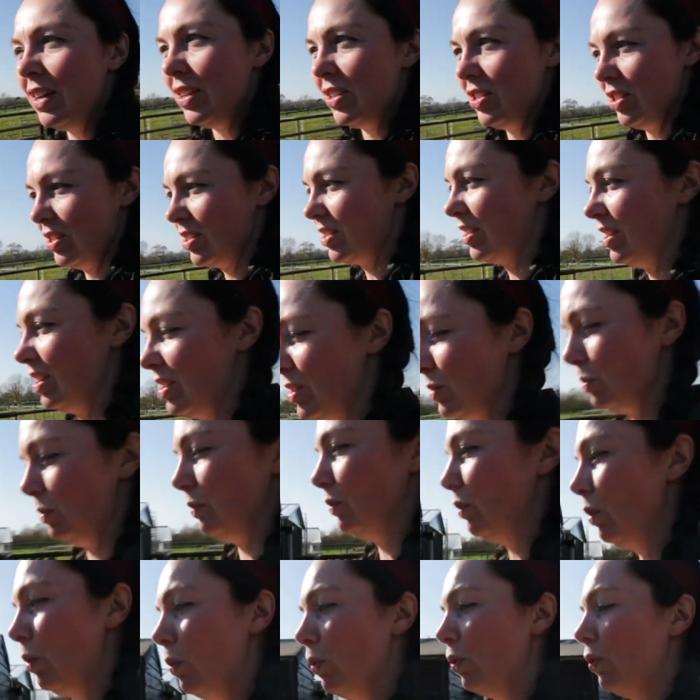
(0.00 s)
just because
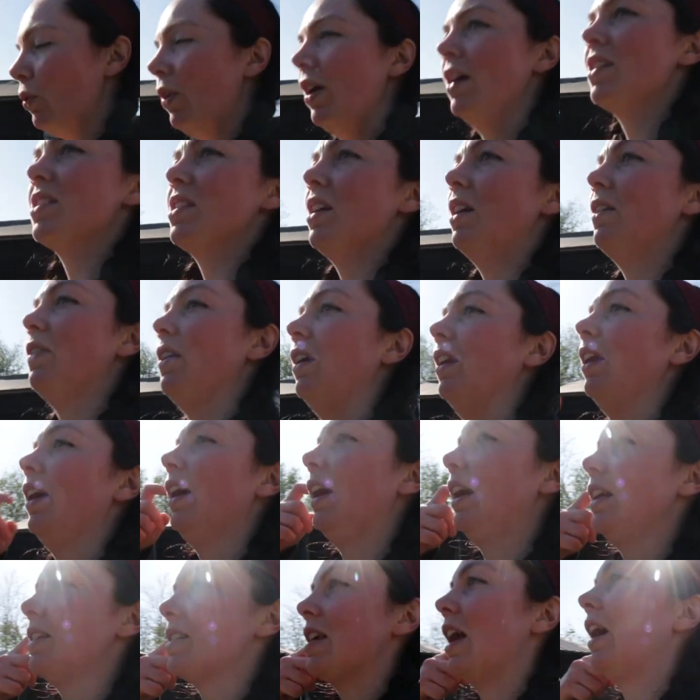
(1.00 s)
we've got all the grass out there.
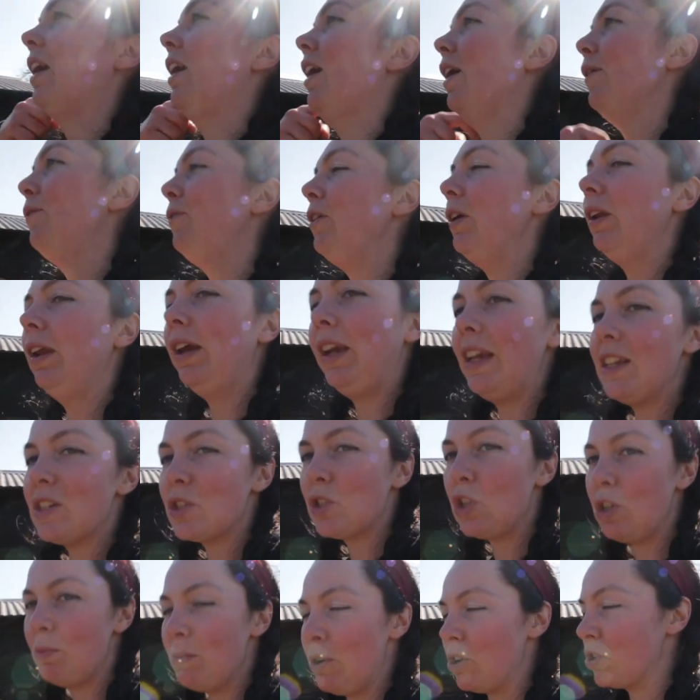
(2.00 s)
Like, I feel like it's
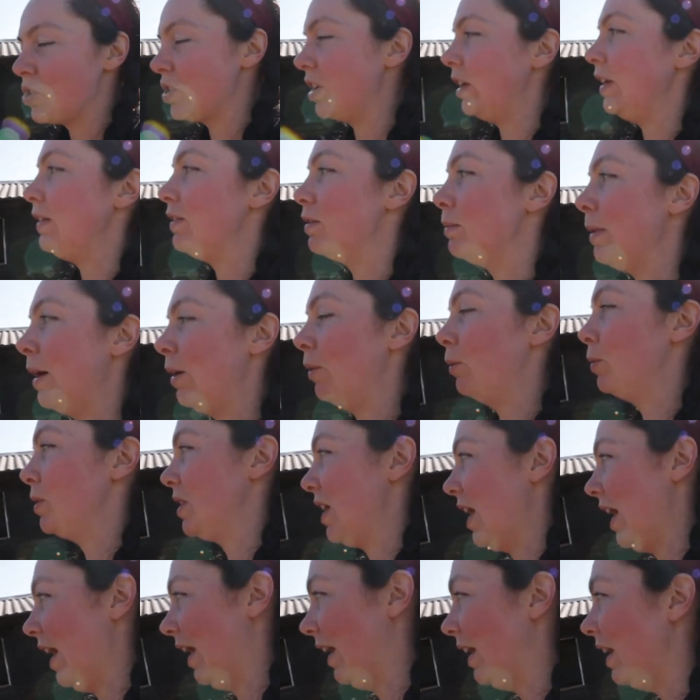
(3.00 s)
too much to leave them out all
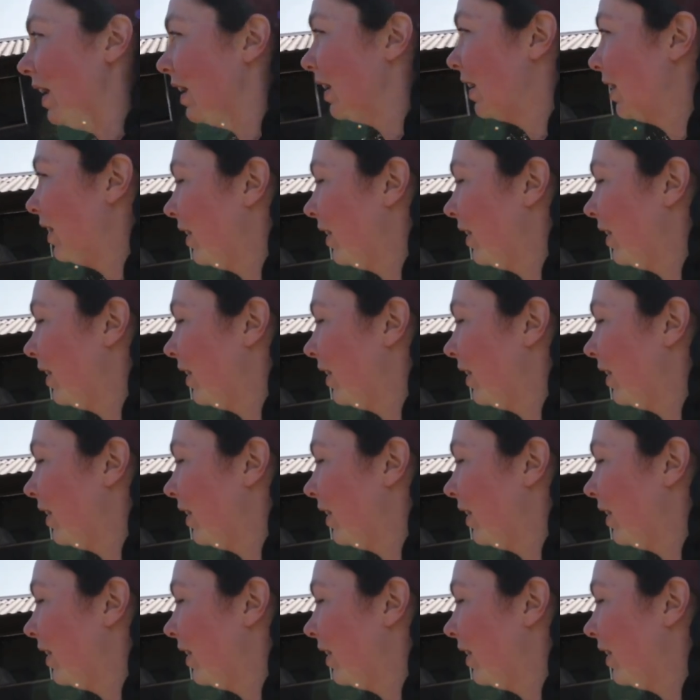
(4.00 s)
day,